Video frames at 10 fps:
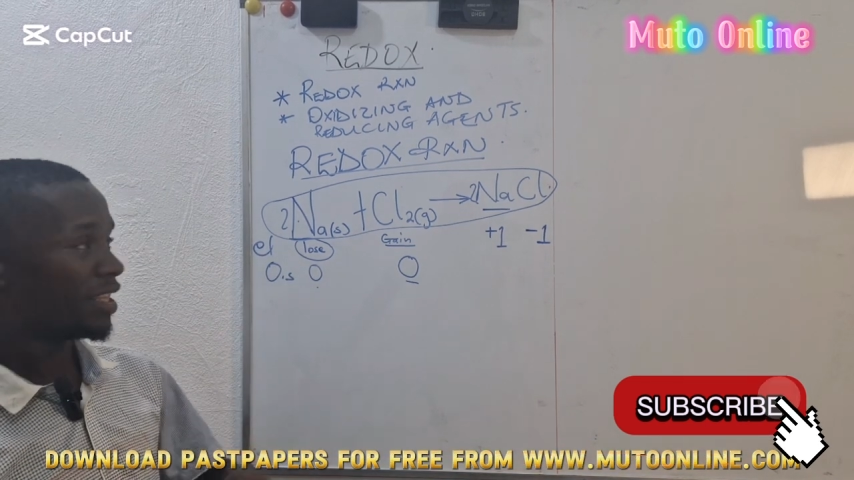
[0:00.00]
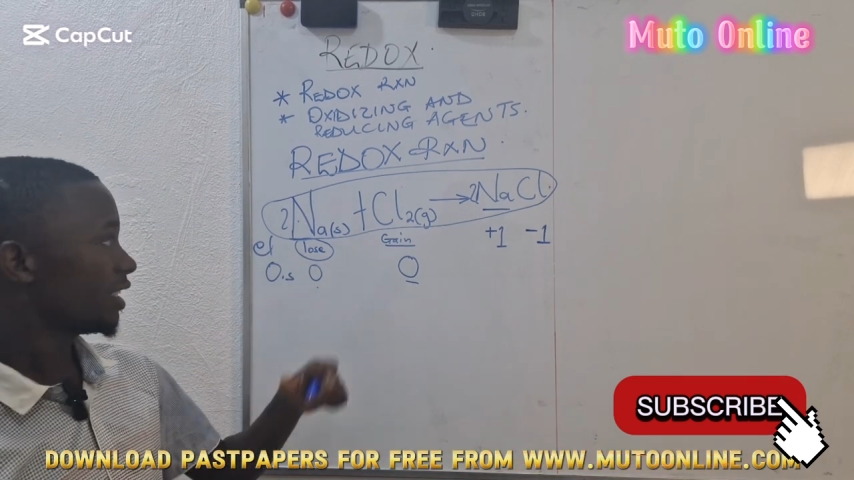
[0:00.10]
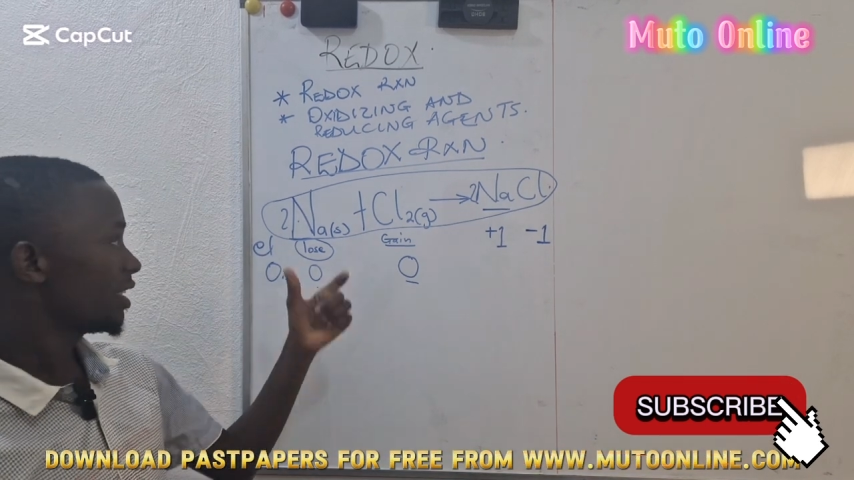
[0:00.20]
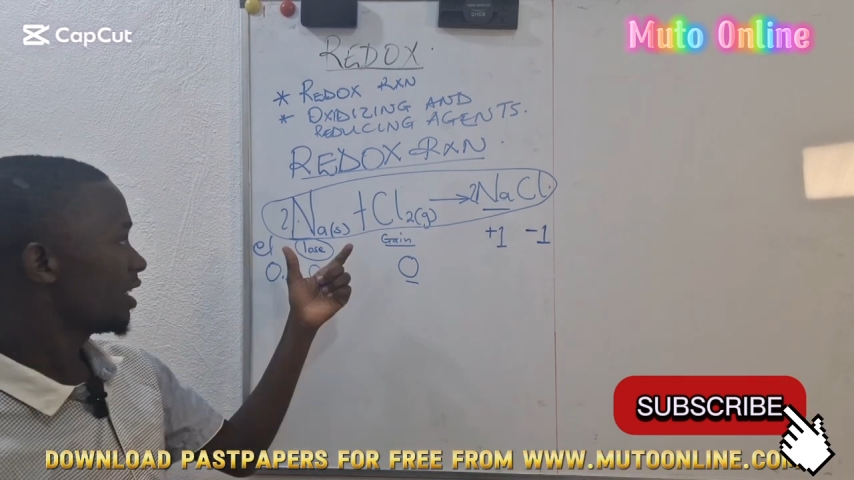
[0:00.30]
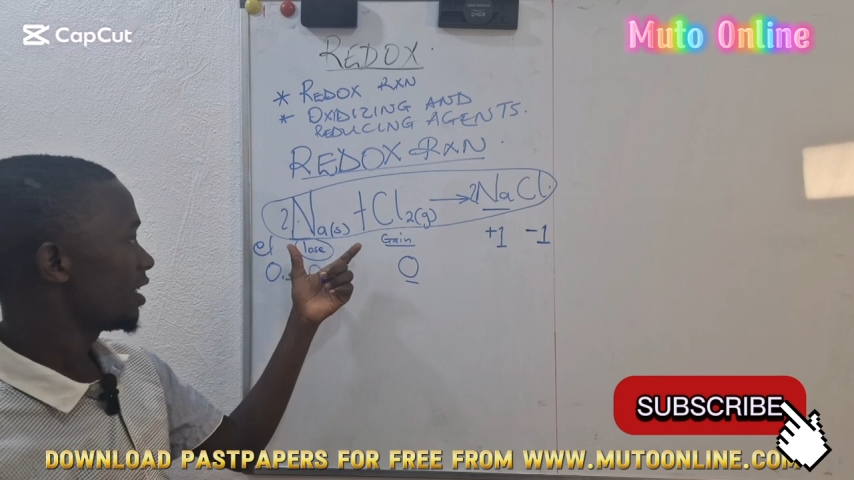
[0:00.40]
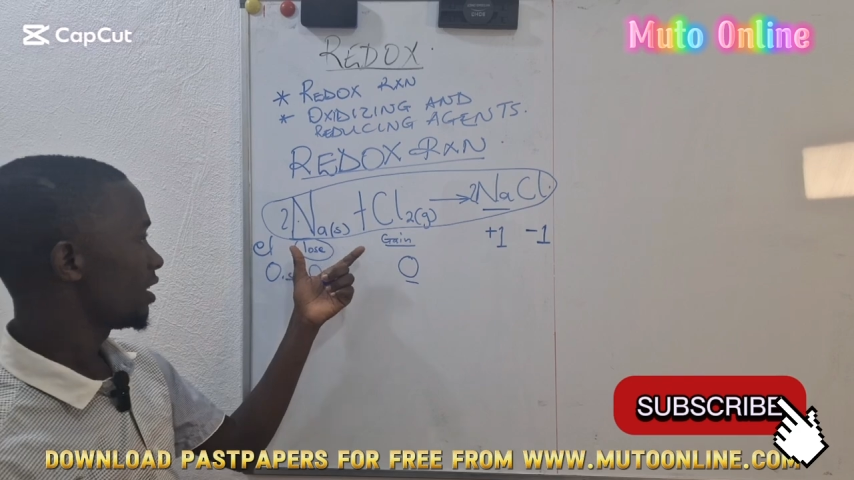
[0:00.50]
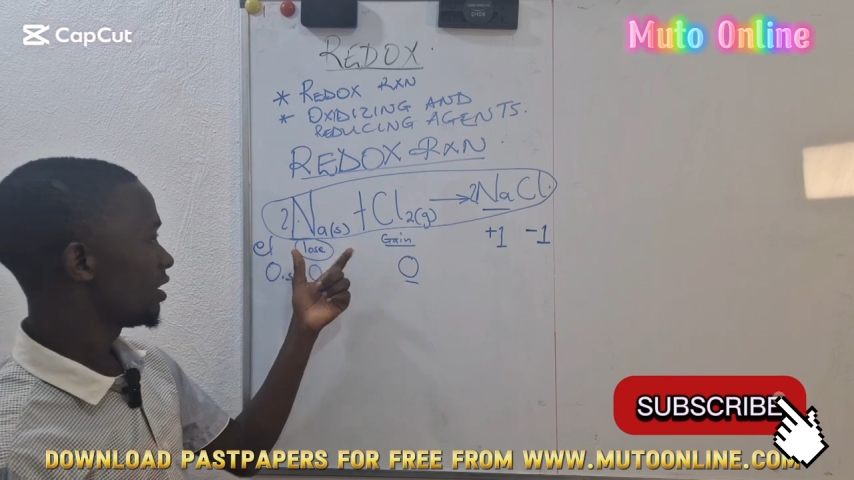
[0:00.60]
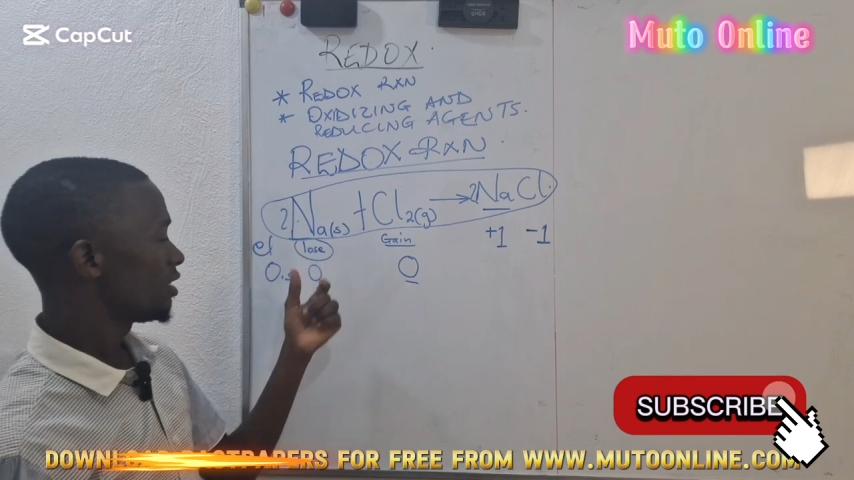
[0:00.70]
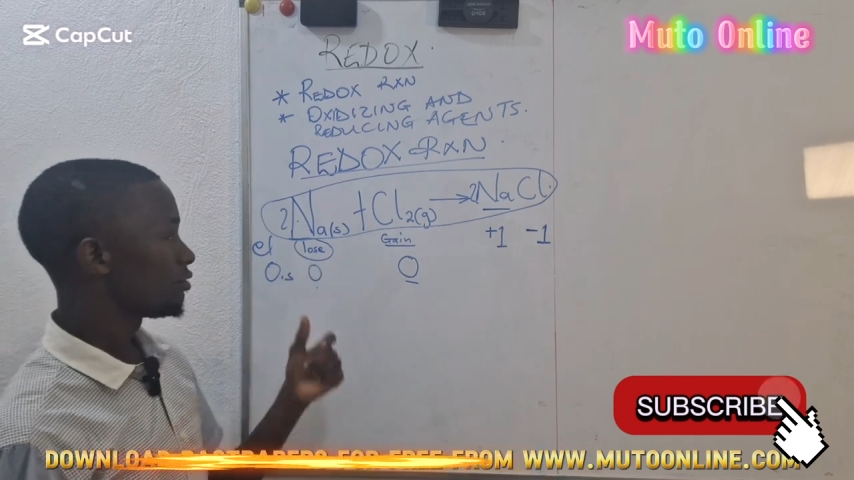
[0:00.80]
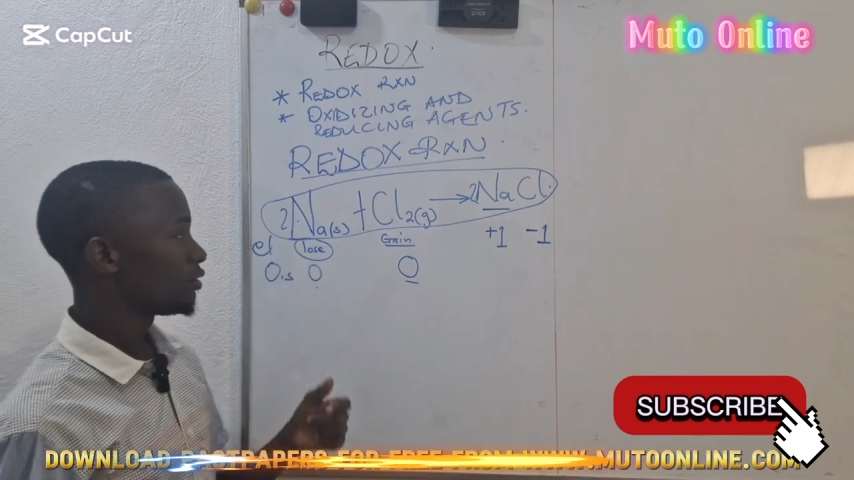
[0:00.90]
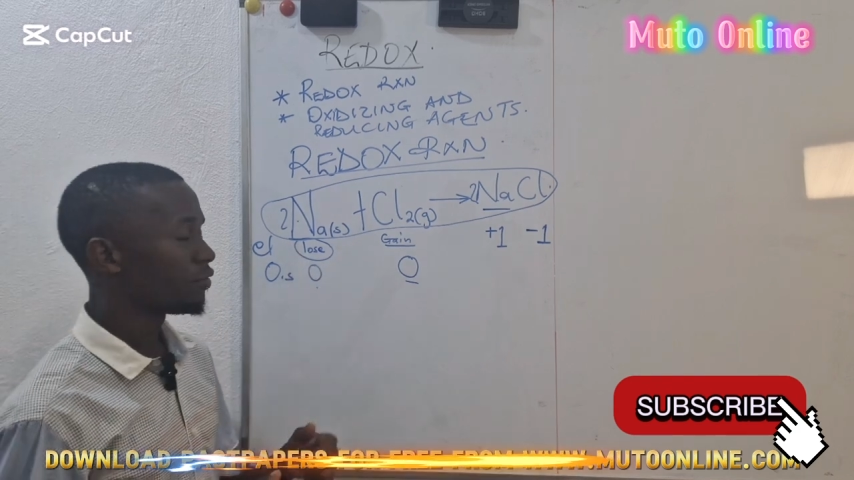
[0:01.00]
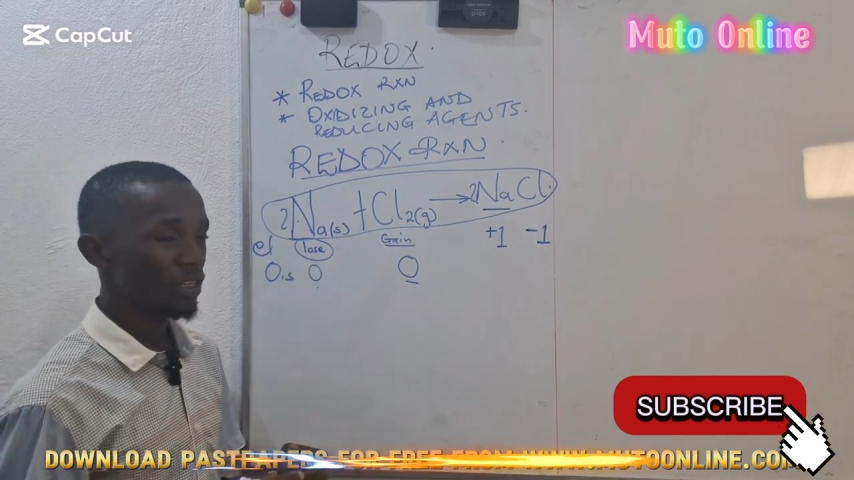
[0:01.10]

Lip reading: think we've